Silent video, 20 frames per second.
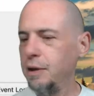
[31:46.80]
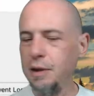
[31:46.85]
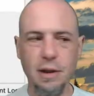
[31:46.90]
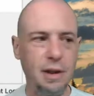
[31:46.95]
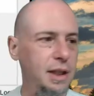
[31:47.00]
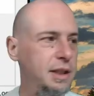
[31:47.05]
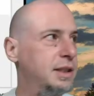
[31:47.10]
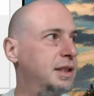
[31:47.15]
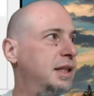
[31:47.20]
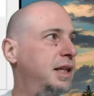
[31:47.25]

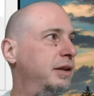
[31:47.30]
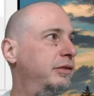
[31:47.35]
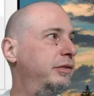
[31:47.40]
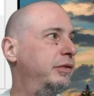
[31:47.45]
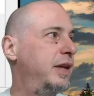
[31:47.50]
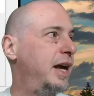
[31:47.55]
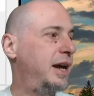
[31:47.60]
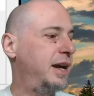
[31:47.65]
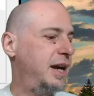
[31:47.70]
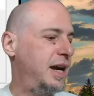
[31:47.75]
Let's see if
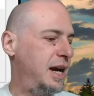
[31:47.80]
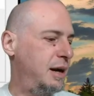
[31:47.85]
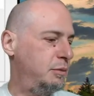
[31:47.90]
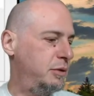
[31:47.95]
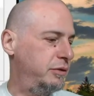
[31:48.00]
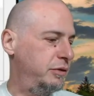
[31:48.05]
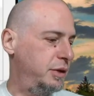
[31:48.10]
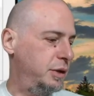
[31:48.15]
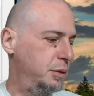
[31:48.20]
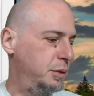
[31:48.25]
that camera
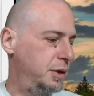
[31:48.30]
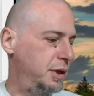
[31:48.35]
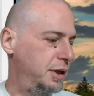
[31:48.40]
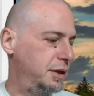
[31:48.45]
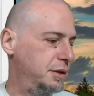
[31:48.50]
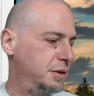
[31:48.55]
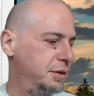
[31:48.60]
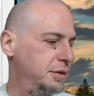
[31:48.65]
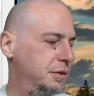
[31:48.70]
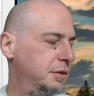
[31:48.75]
view
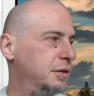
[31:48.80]
works.